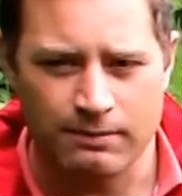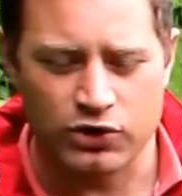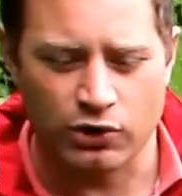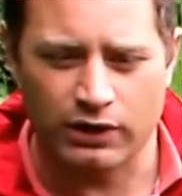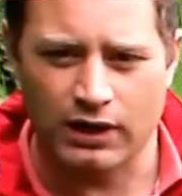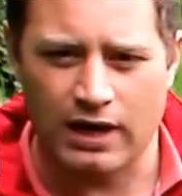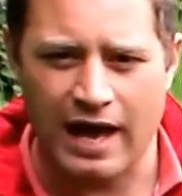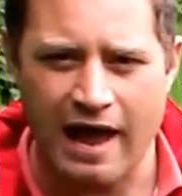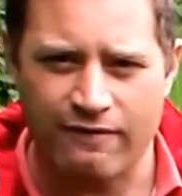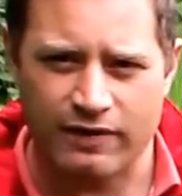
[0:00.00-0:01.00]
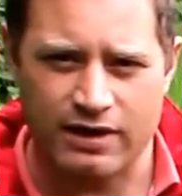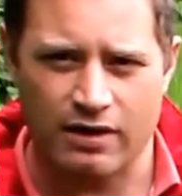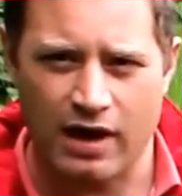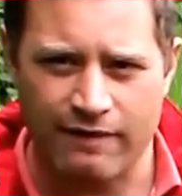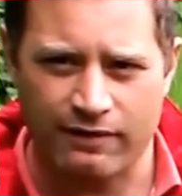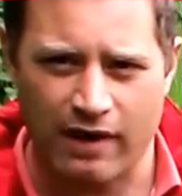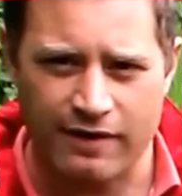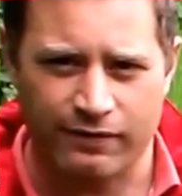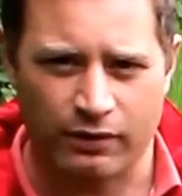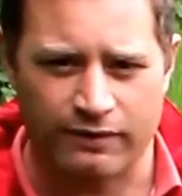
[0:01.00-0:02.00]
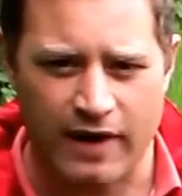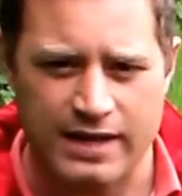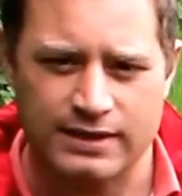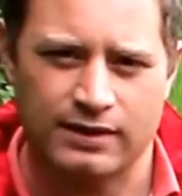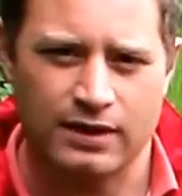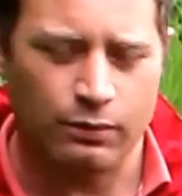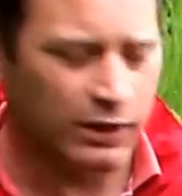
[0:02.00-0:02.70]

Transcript: But during a heavy rainfall event,